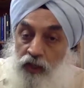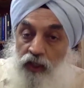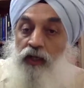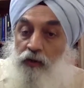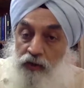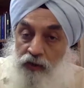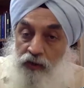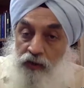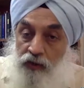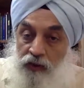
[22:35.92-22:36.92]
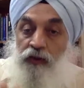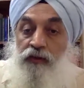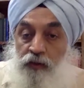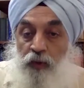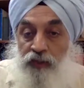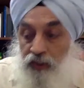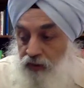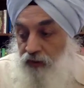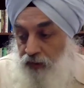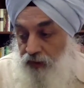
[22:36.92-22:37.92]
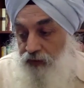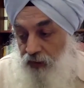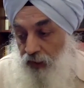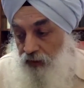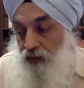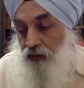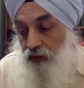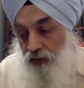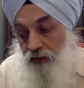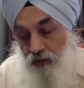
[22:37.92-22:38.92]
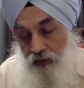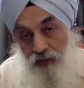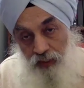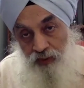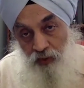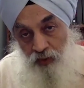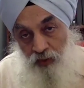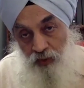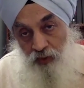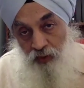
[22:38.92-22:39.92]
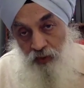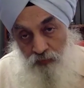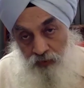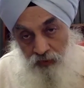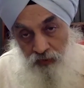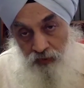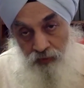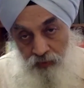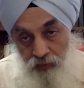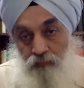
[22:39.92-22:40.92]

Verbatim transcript: uh, uh, public sector undertakings, and uh, that kind of uh, that kind of.